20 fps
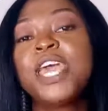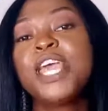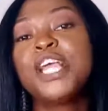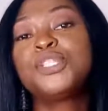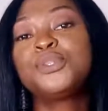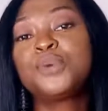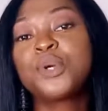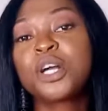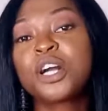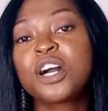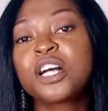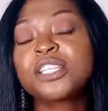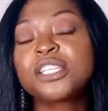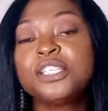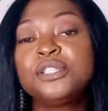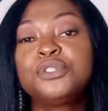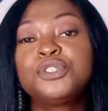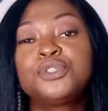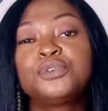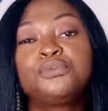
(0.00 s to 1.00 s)
it will
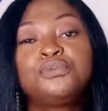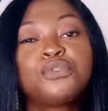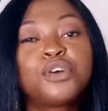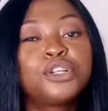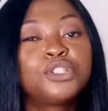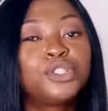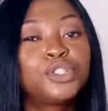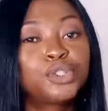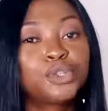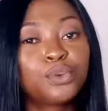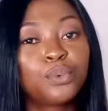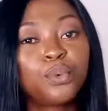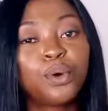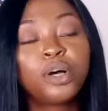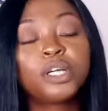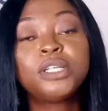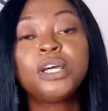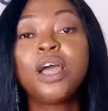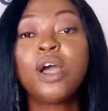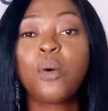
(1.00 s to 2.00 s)
cause you to run
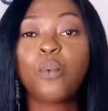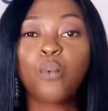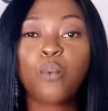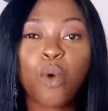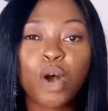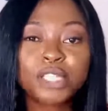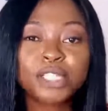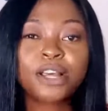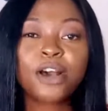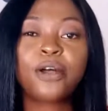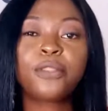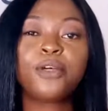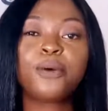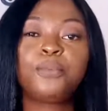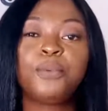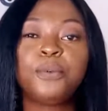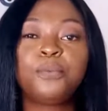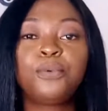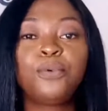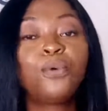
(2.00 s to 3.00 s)
toward what other
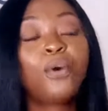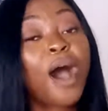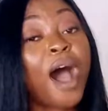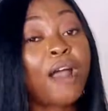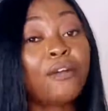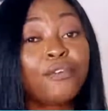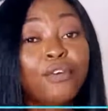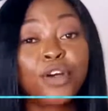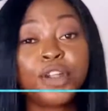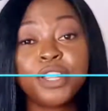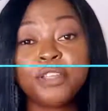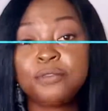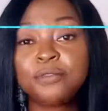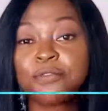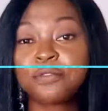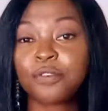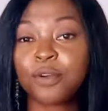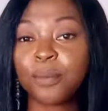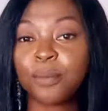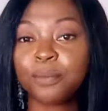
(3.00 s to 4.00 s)
people are running
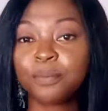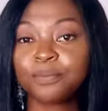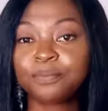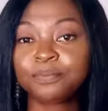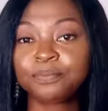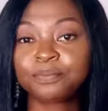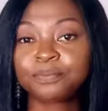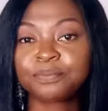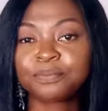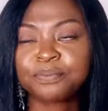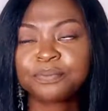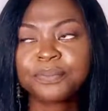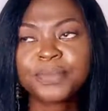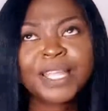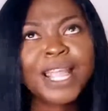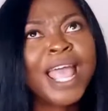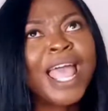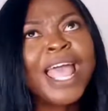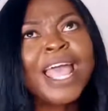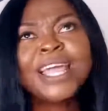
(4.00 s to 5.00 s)
from.
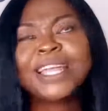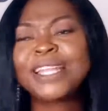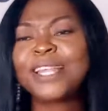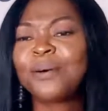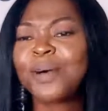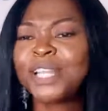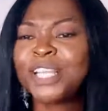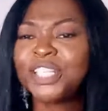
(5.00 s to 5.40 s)
Now, an